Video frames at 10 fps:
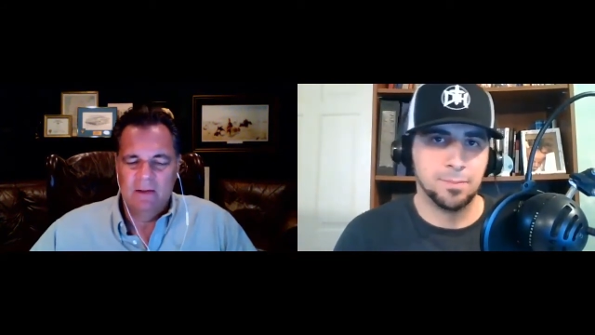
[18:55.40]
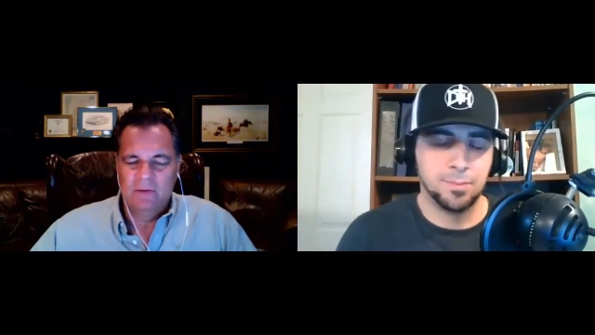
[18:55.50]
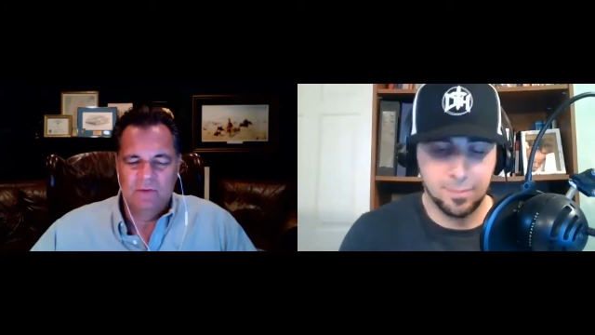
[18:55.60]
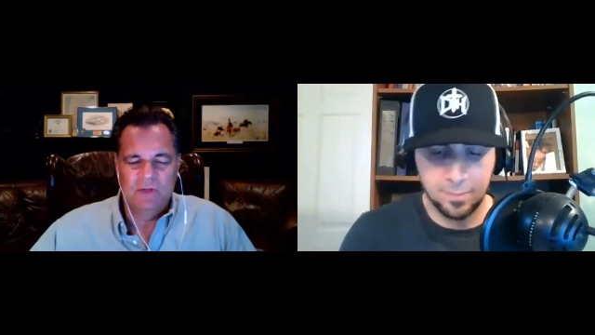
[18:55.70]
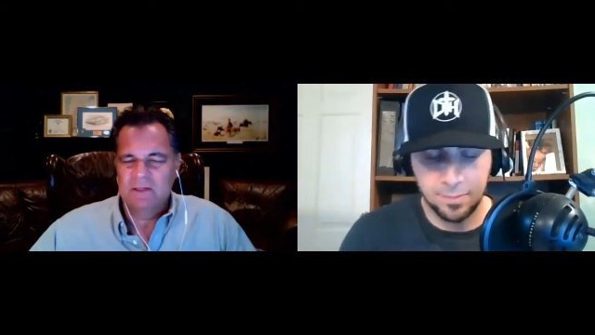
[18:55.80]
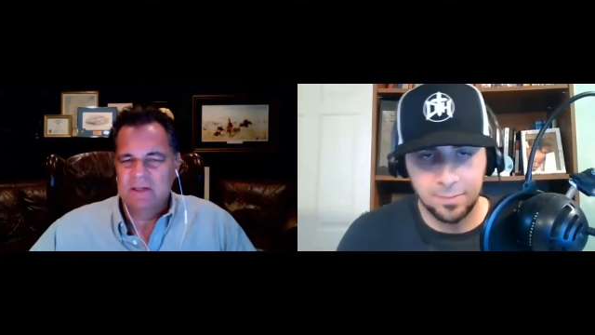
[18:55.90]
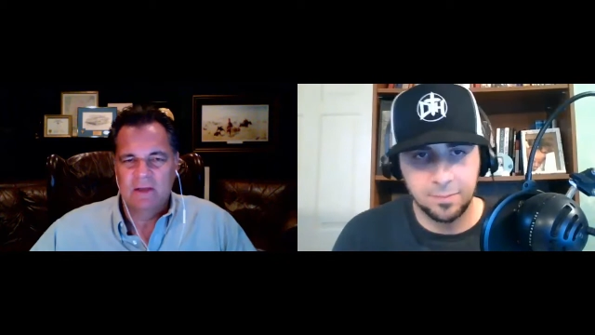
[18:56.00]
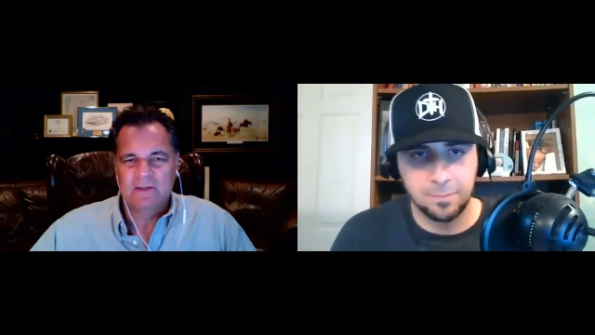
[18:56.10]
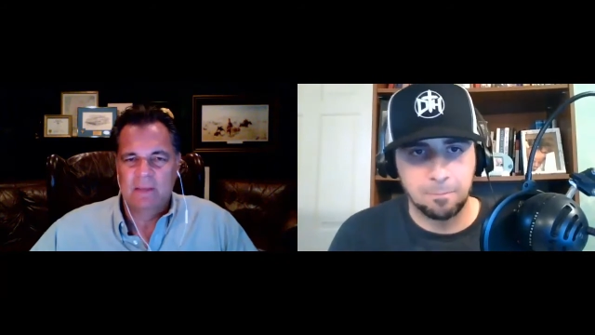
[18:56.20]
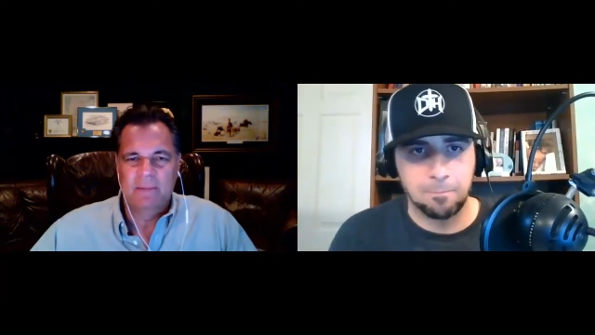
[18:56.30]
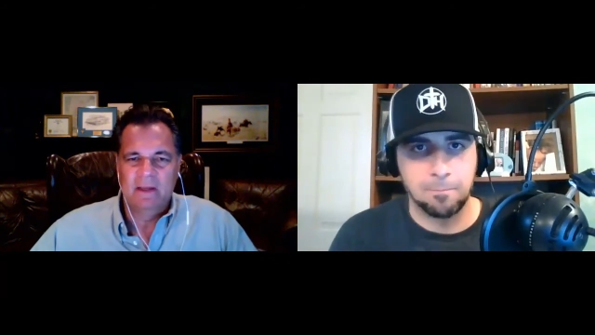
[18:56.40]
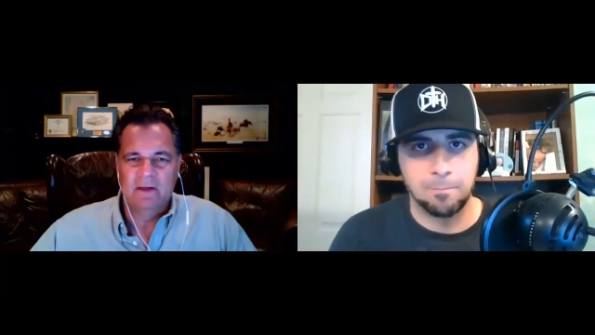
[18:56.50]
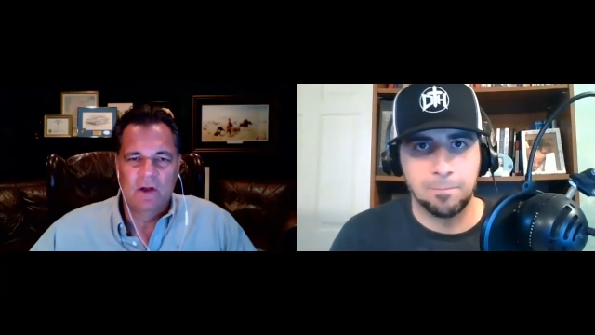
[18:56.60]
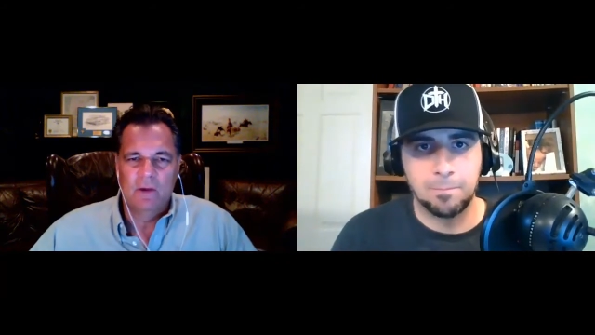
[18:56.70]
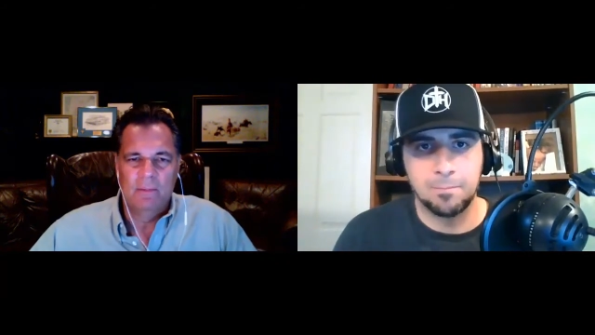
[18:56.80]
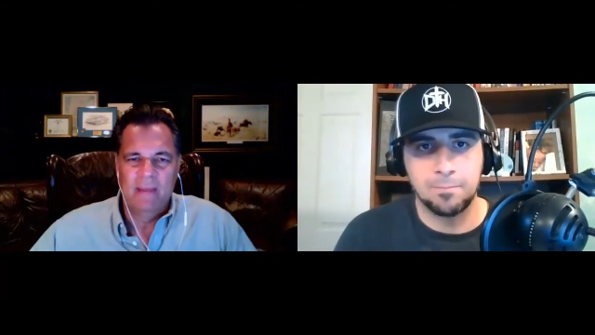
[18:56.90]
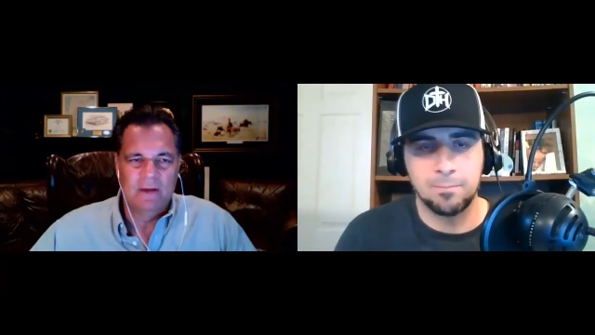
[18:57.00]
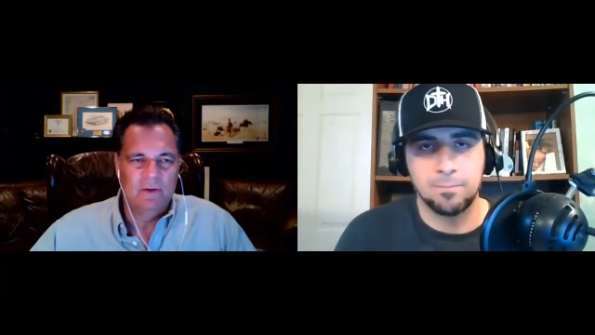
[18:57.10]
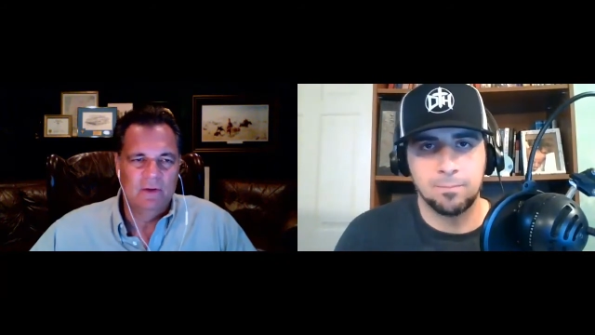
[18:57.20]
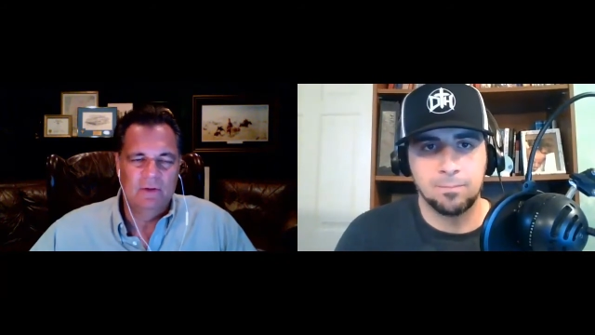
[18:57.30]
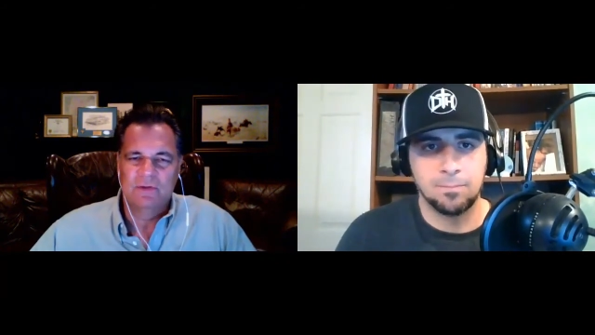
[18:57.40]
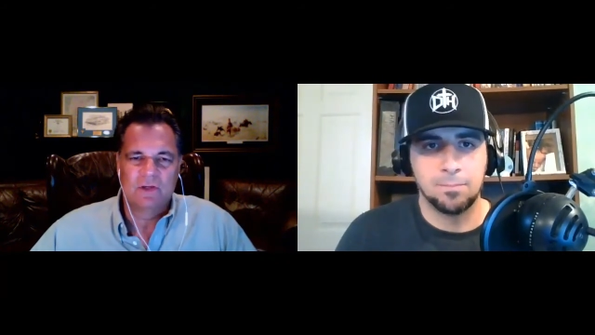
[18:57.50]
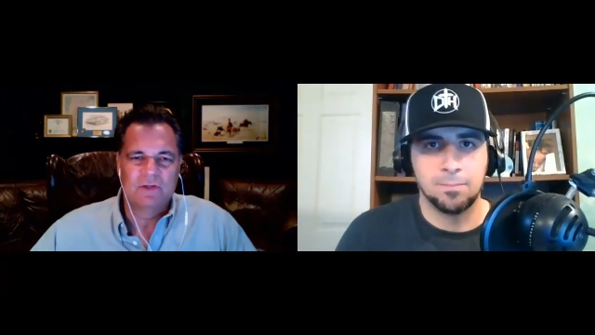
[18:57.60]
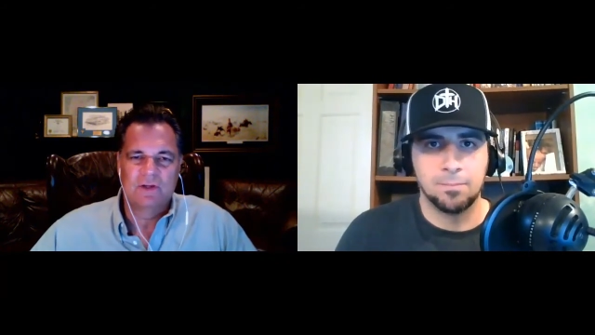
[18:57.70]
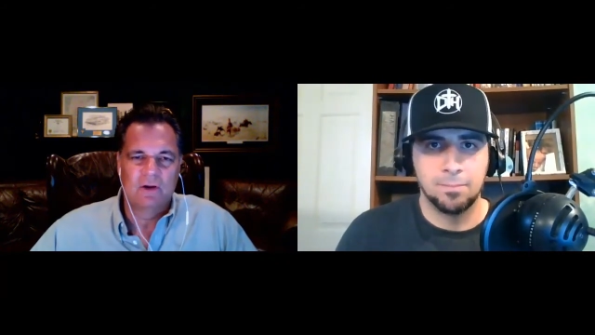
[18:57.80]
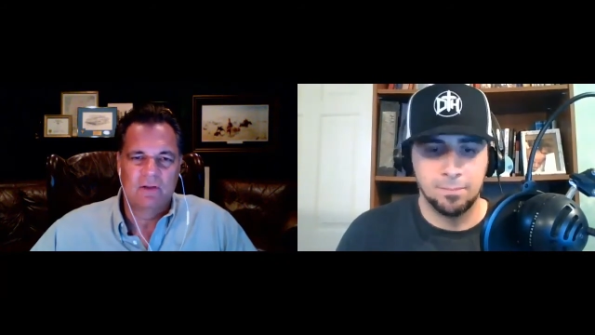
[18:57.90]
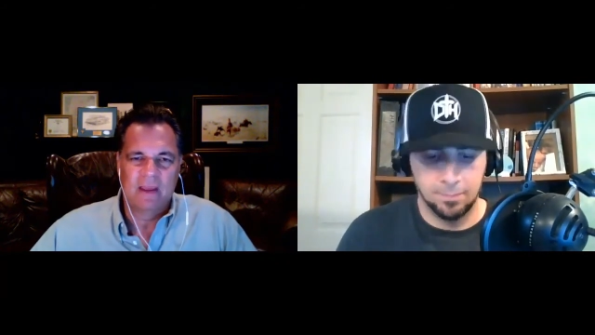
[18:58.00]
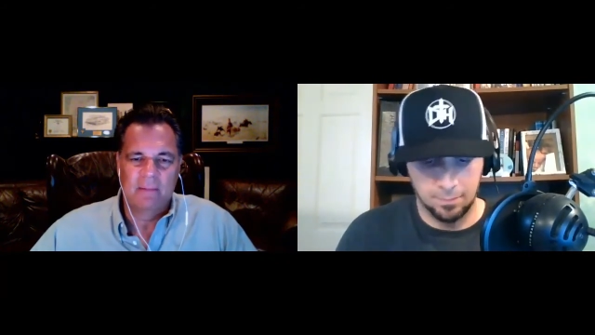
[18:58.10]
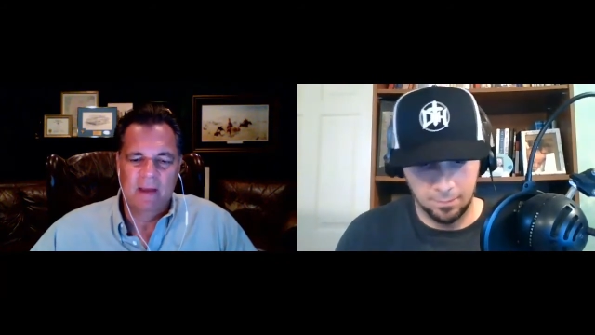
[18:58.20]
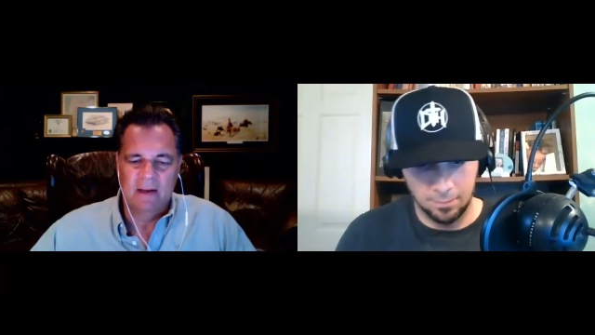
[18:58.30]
Speaker 1: just now stepping into noble manhood, you're just starting to think about it.